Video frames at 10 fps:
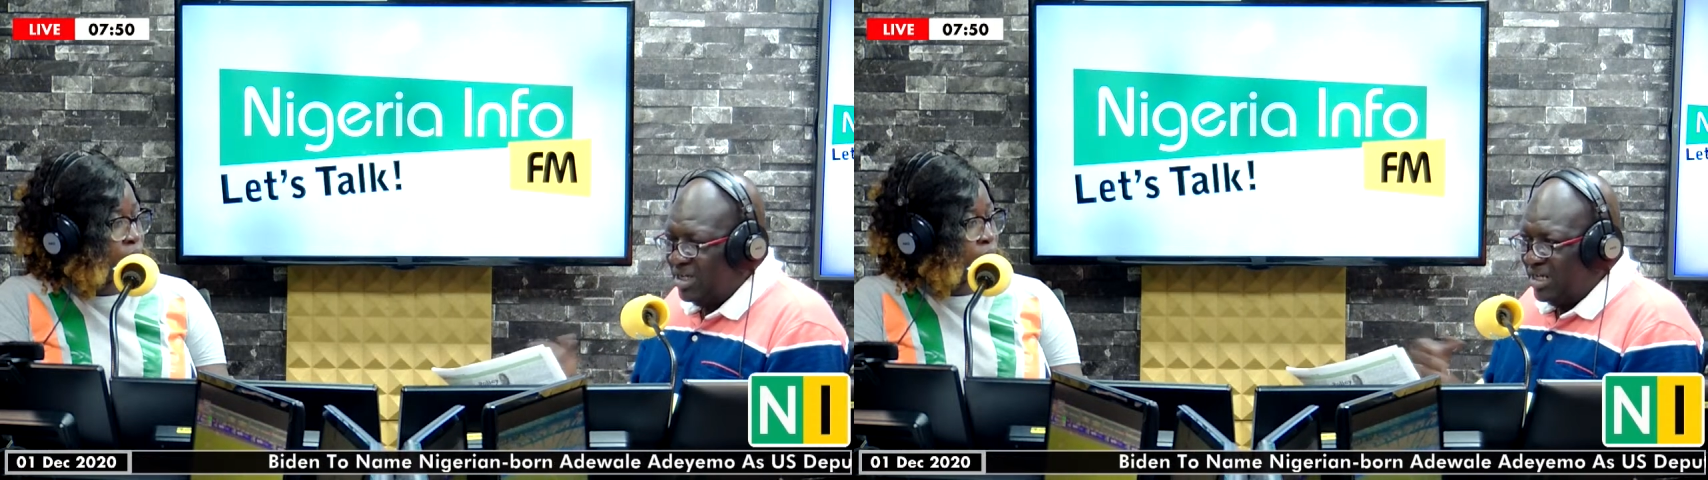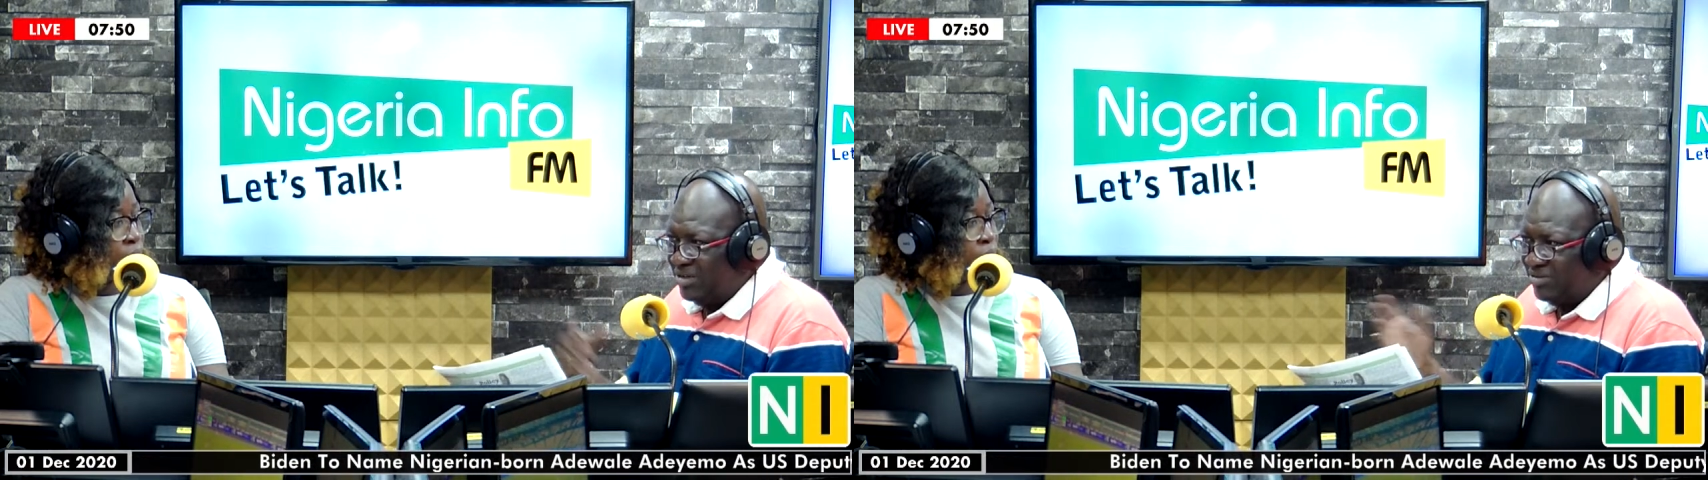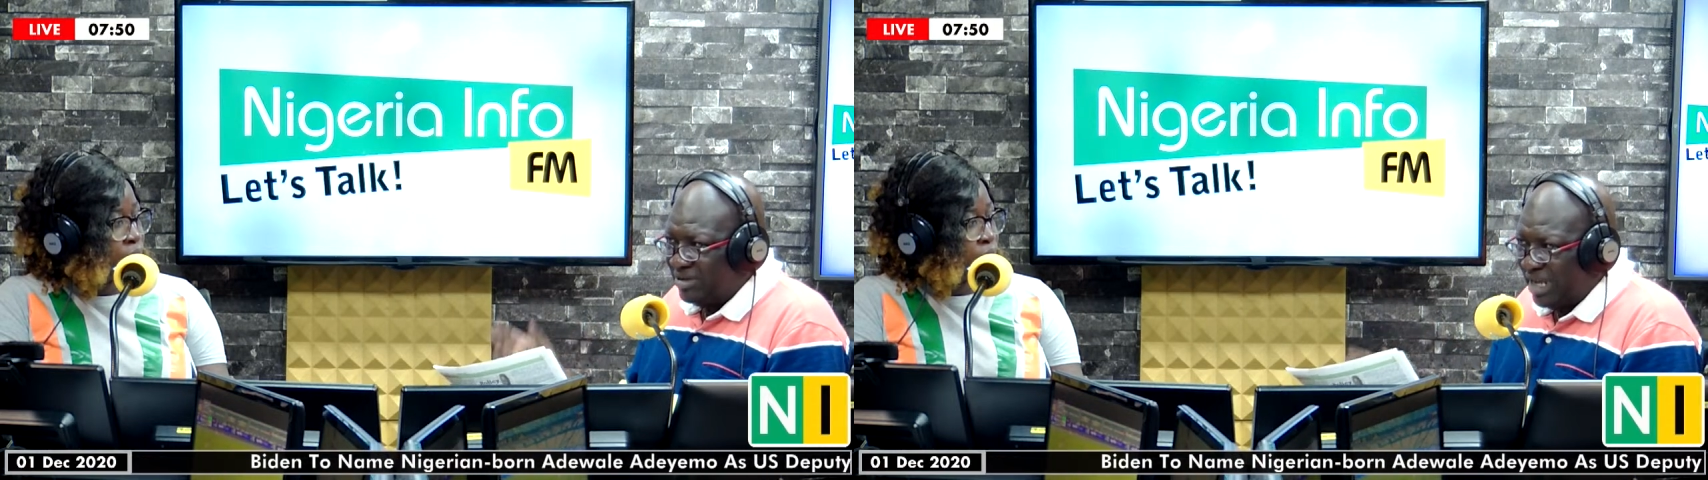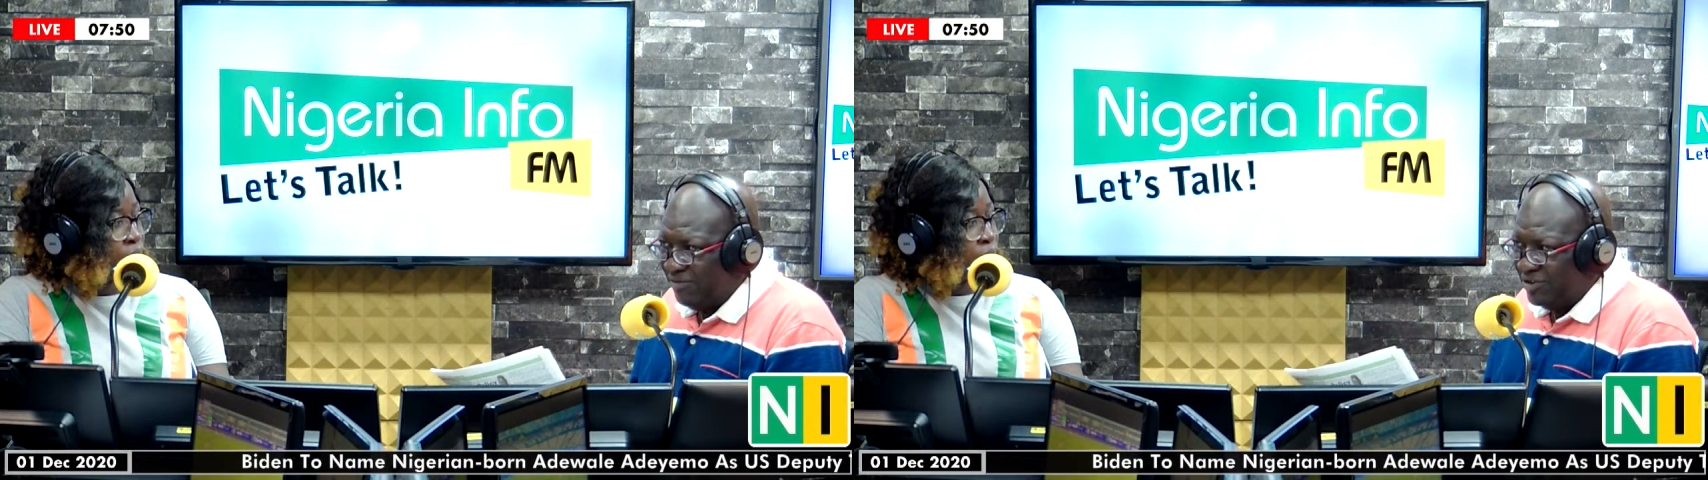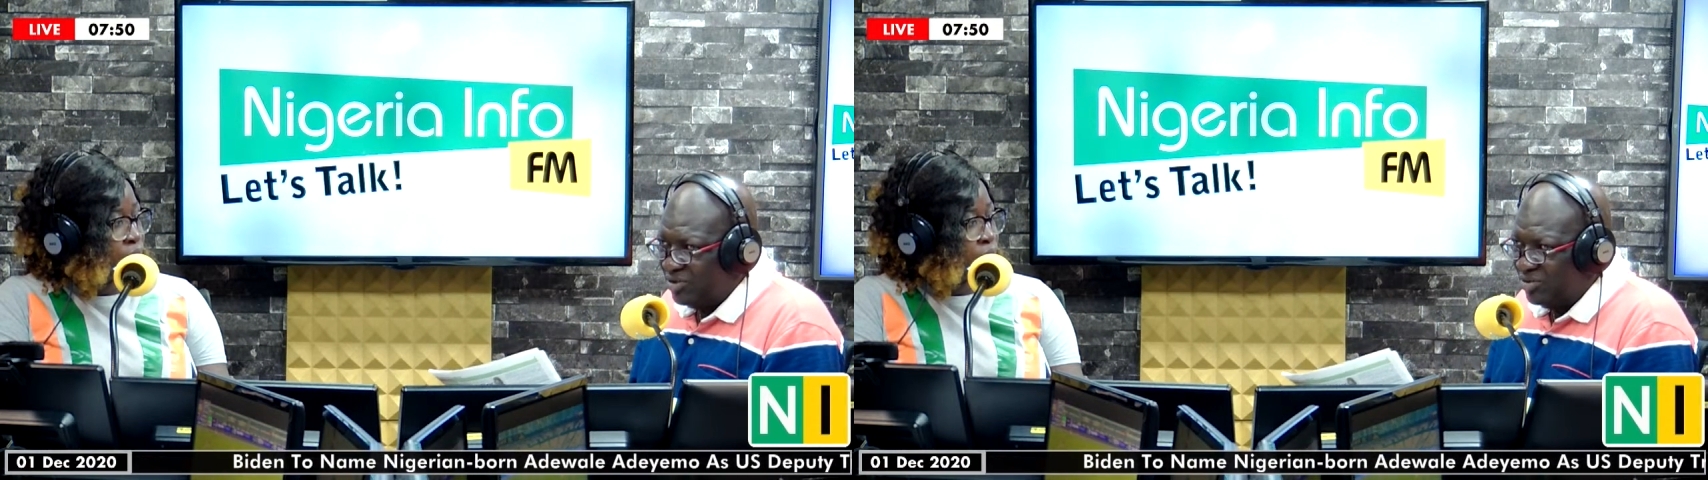It will have
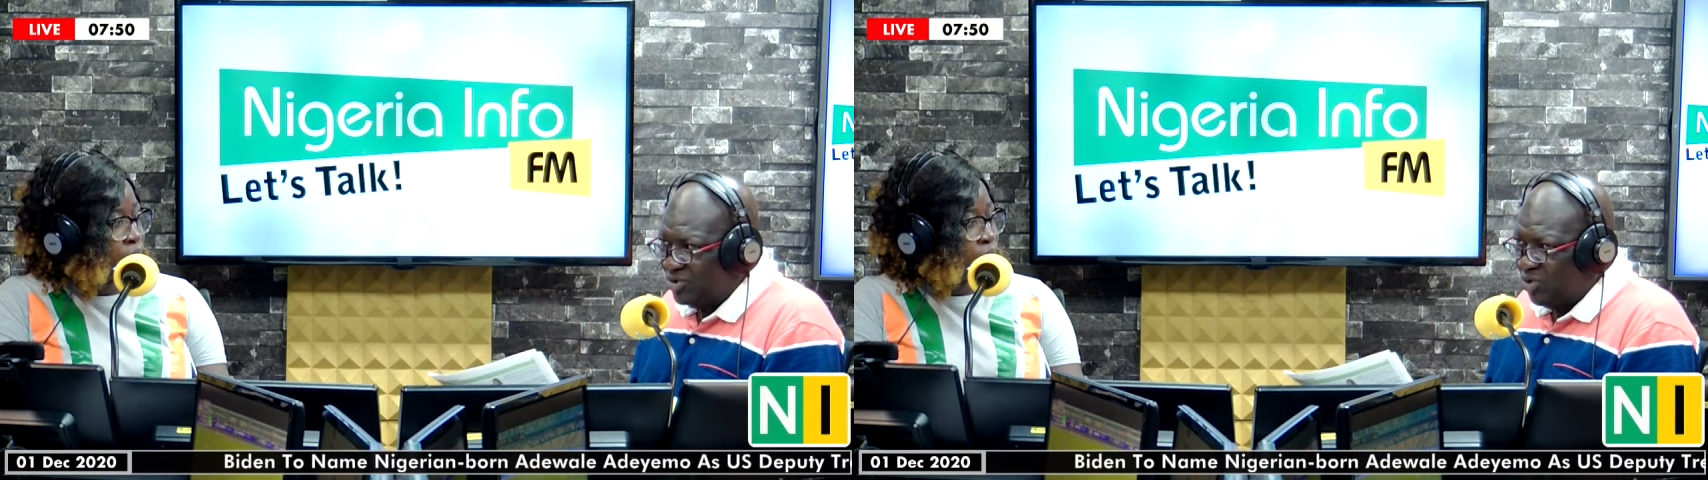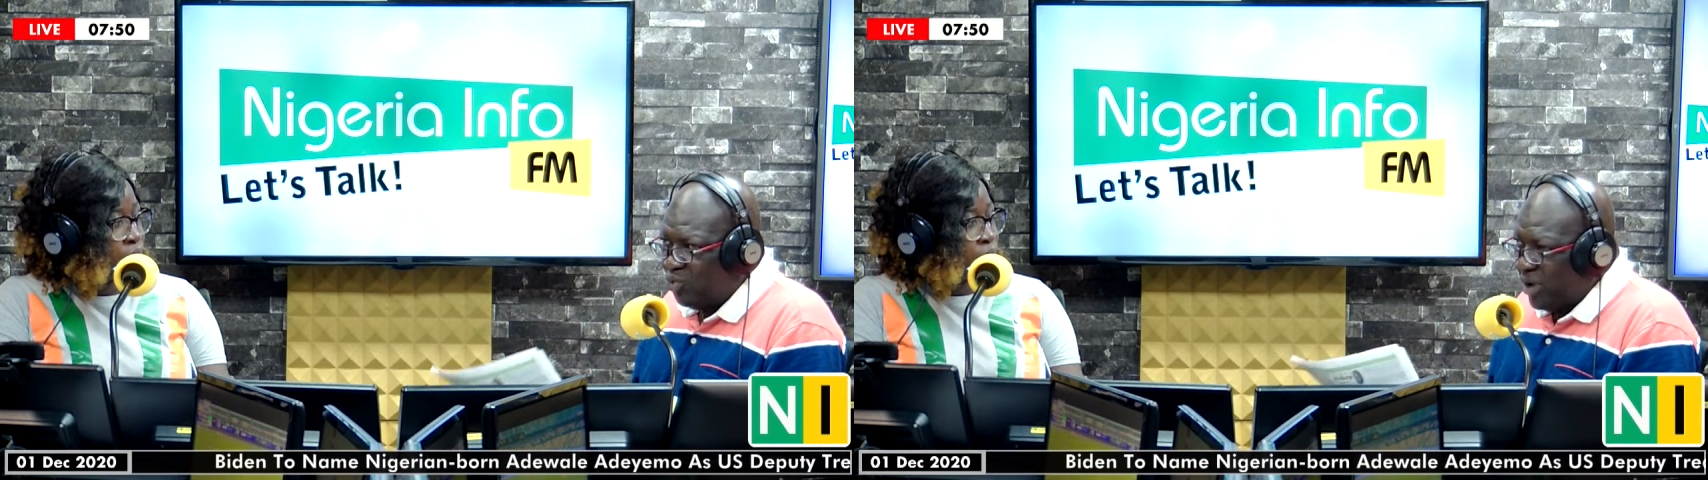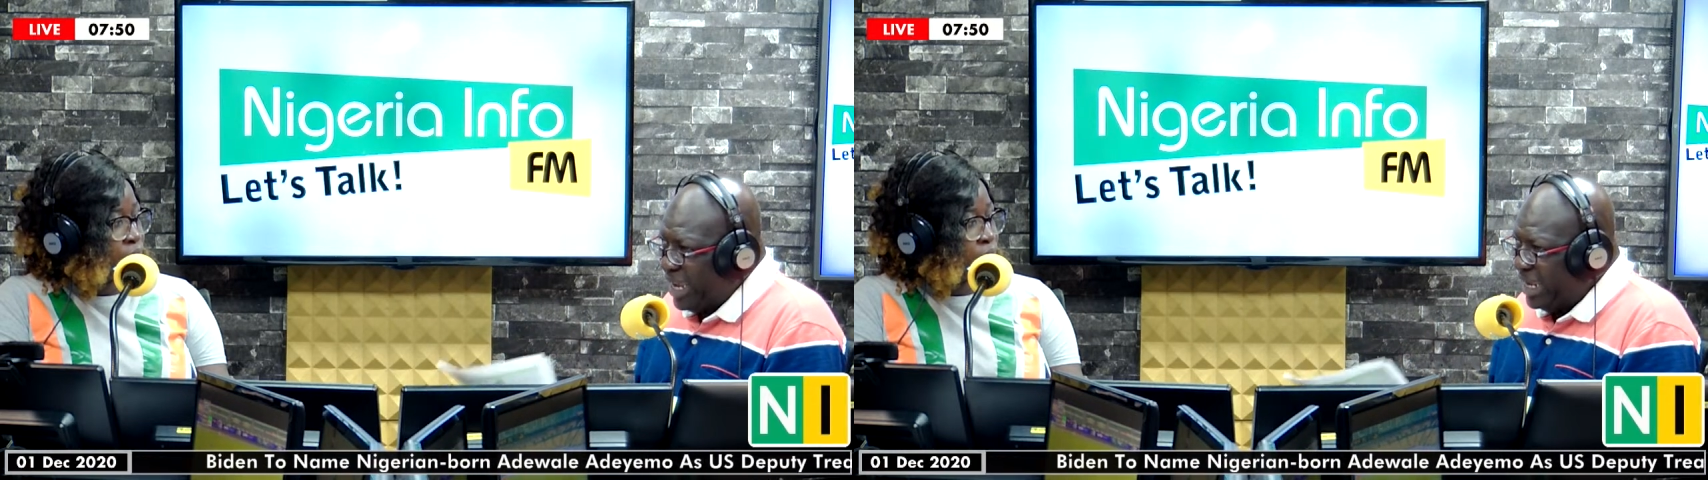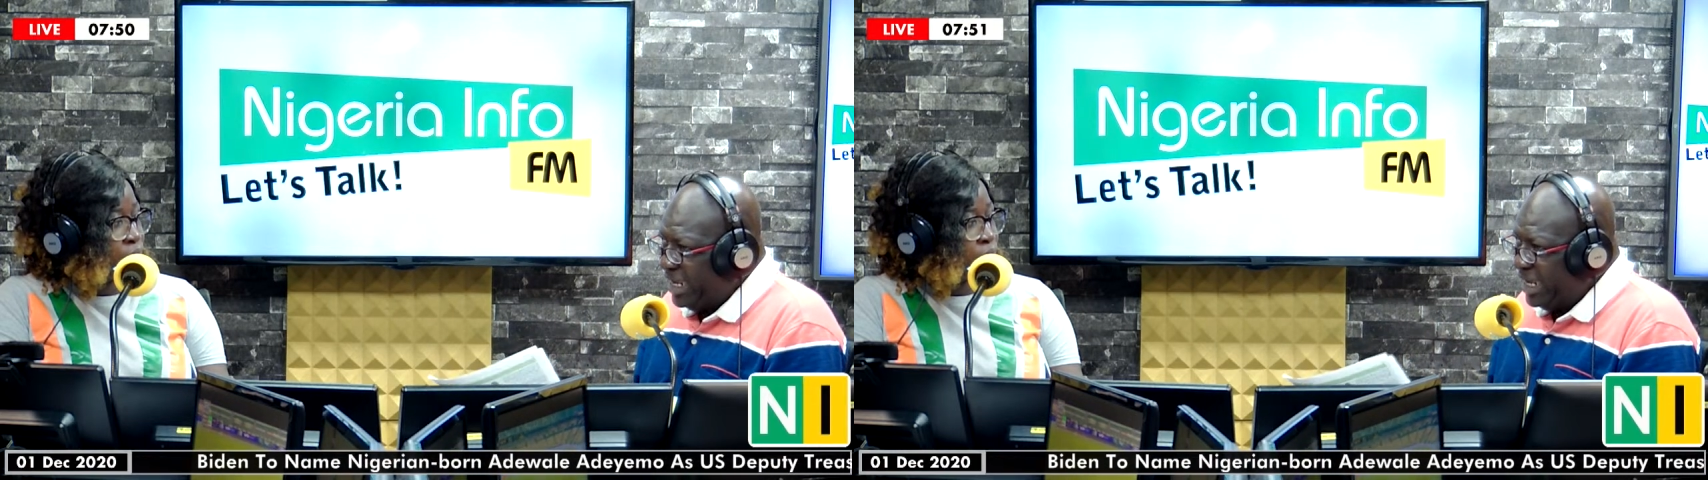a solution where,